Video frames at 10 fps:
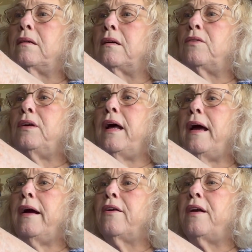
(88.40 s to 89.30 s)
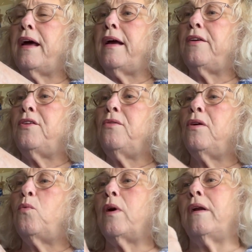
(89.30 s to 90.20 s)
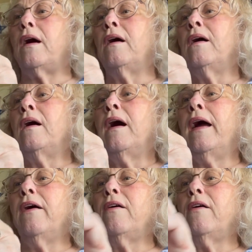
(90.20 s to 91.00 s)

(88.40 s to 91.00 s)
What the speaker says: good hair day 2-in-1 hair